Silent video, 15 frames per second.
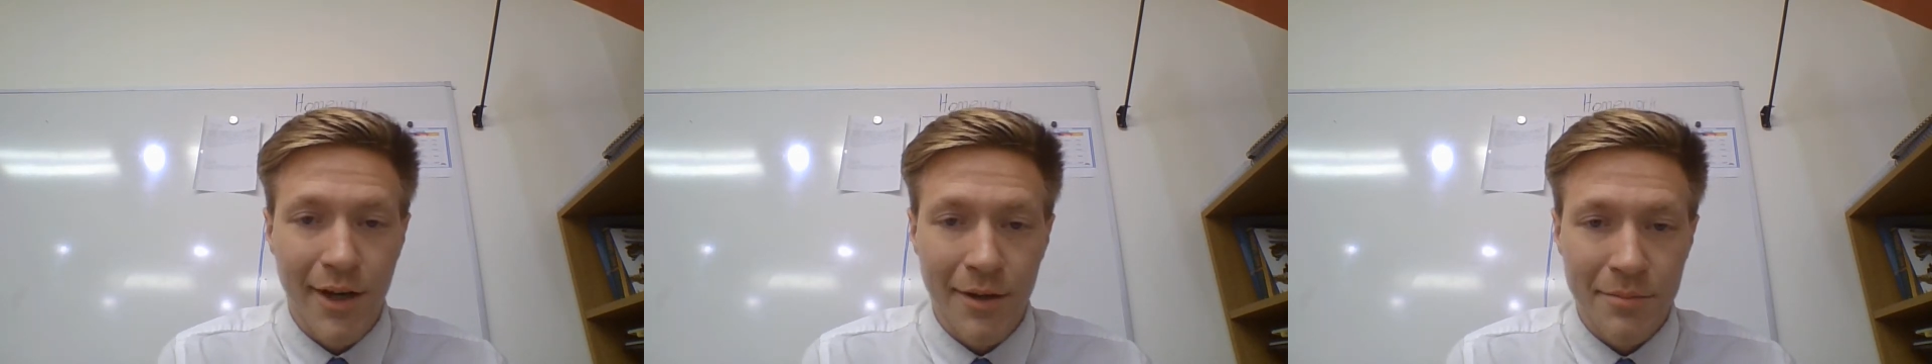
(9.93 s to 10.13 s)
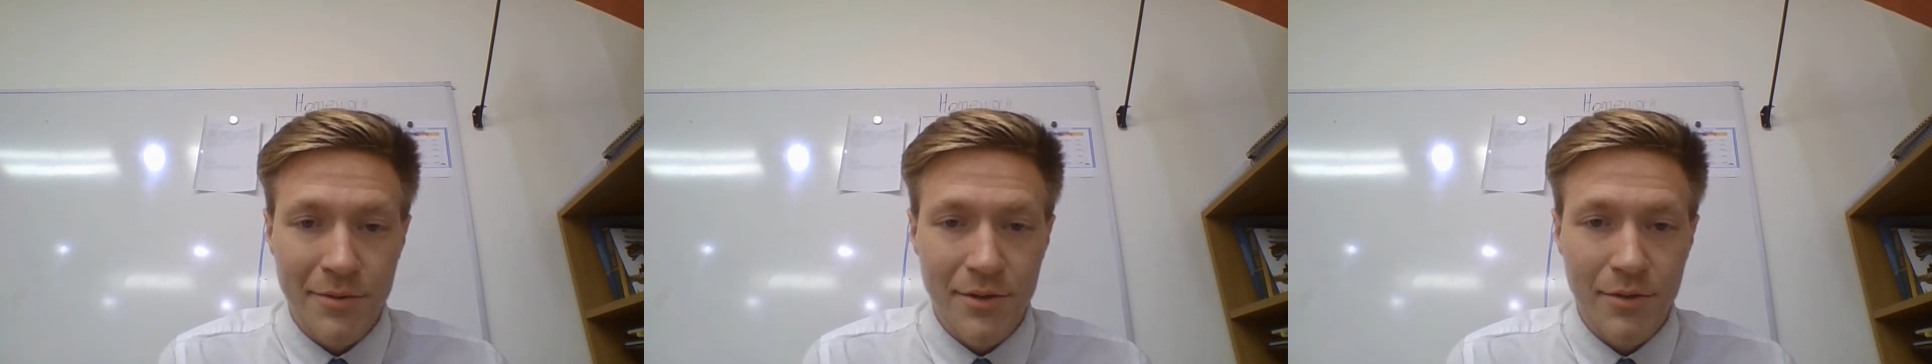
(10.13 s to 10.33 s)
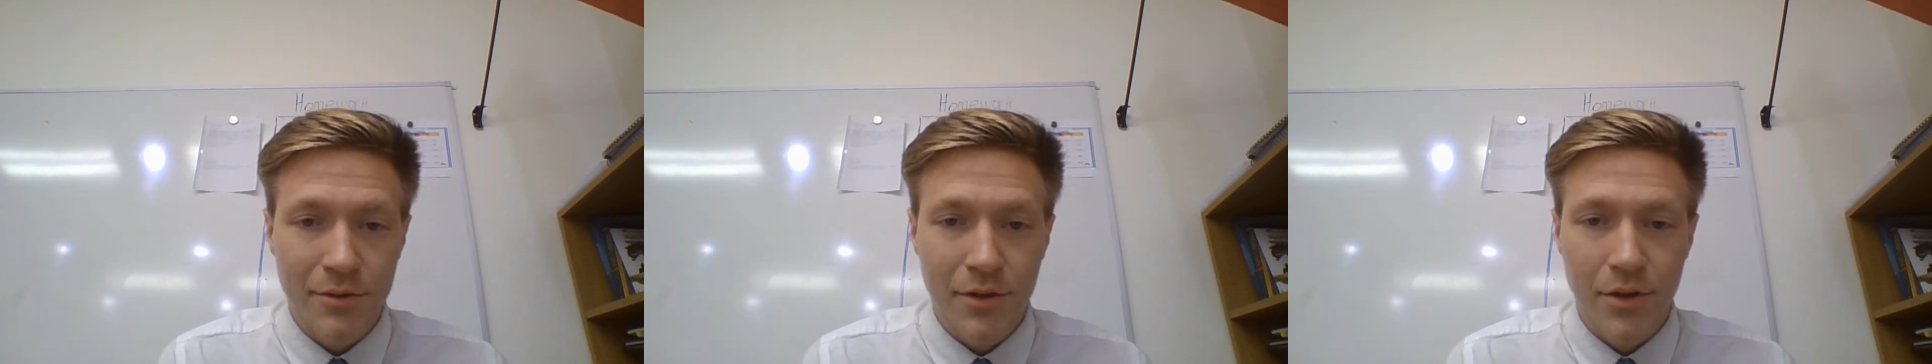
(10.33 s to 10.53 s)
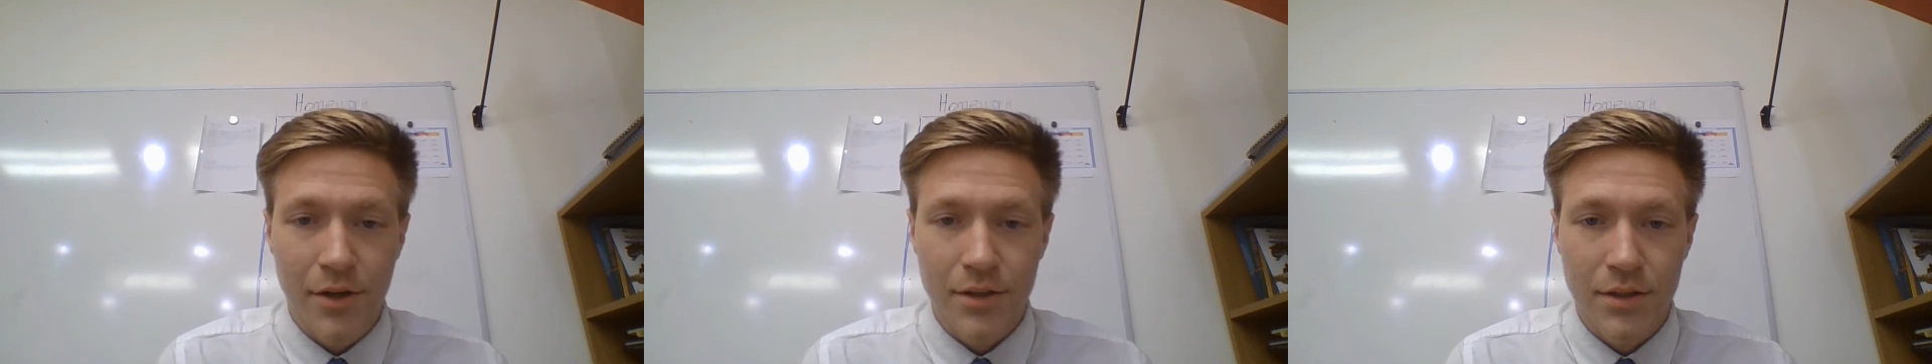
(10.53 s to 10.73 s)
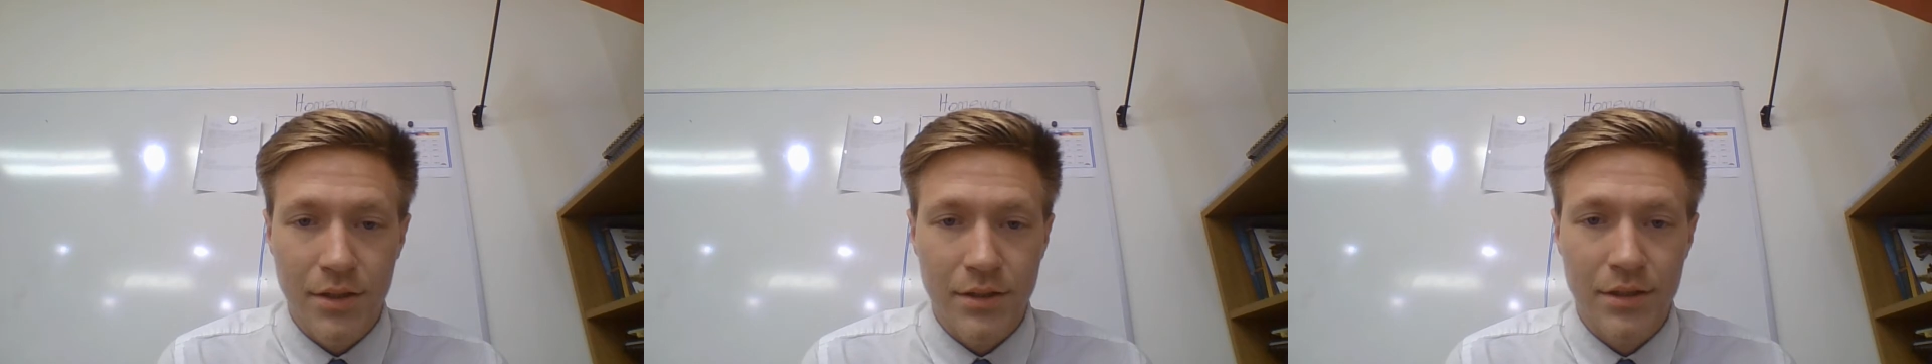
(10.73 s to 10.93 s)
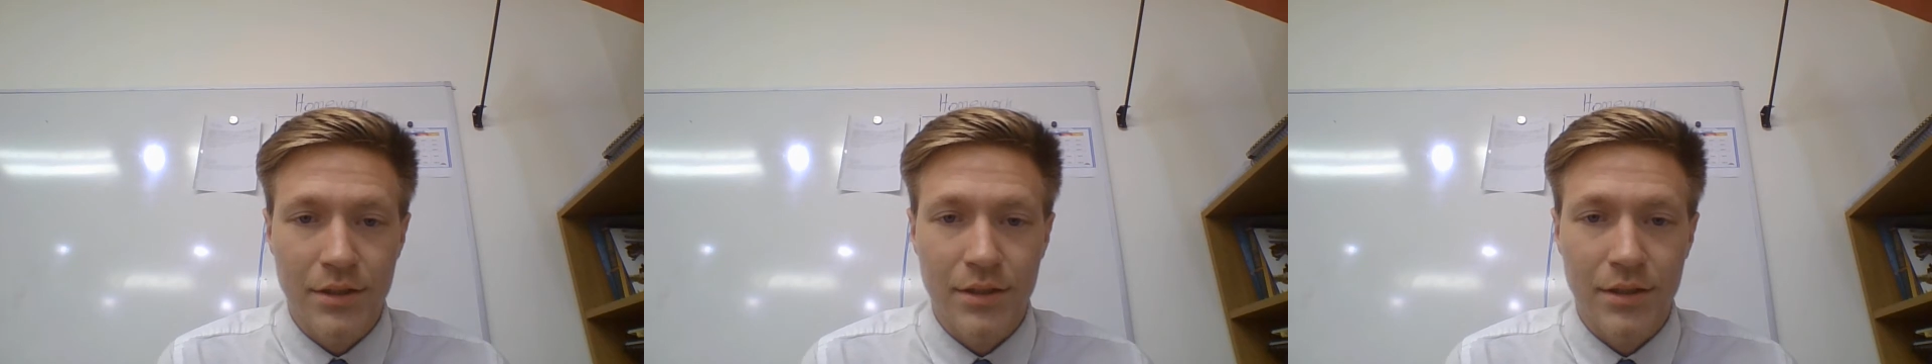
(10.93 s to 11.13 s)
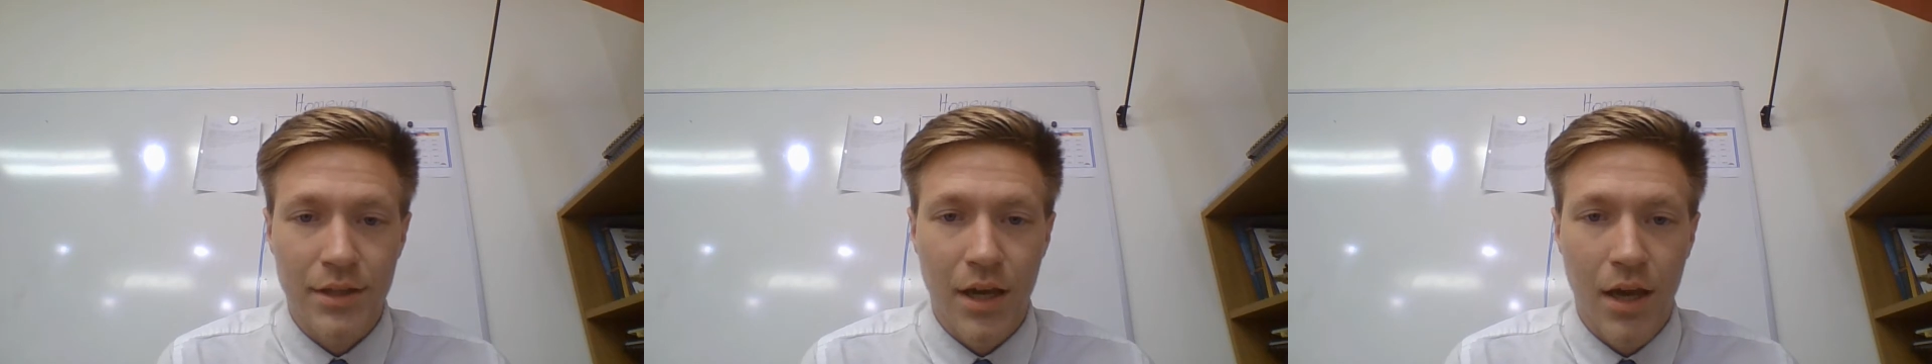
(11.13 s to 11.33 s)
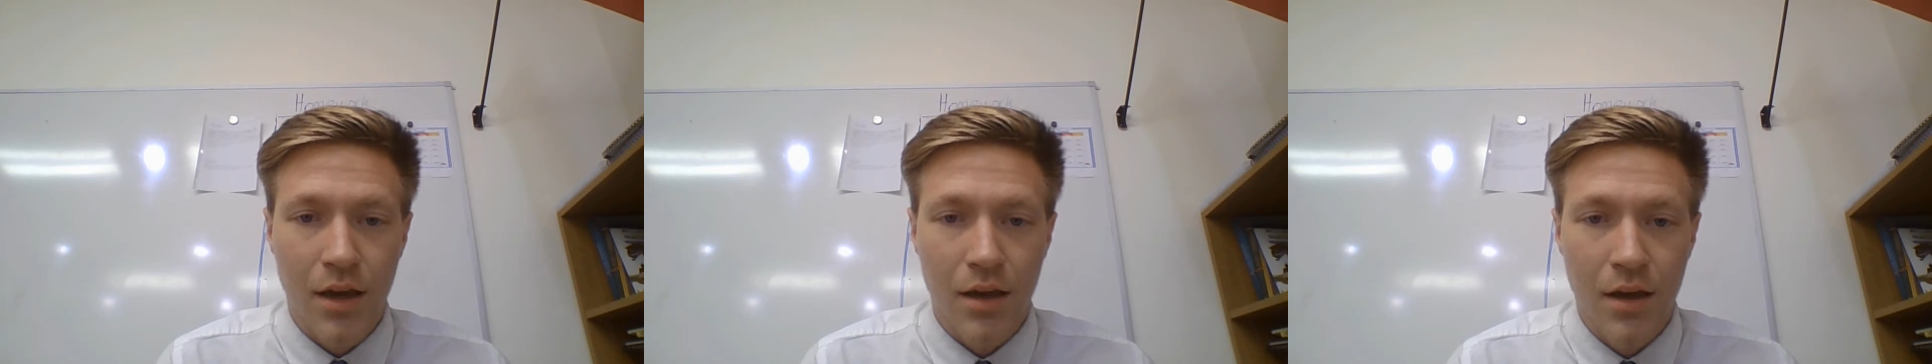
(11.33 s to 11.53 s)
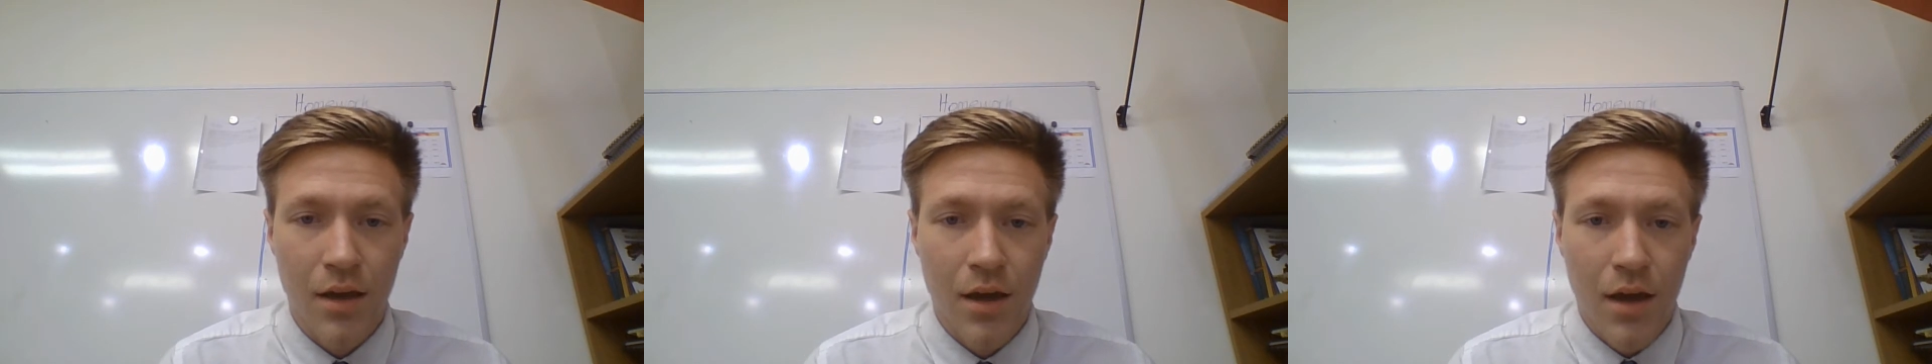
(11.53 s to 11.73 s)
up to here at TCCA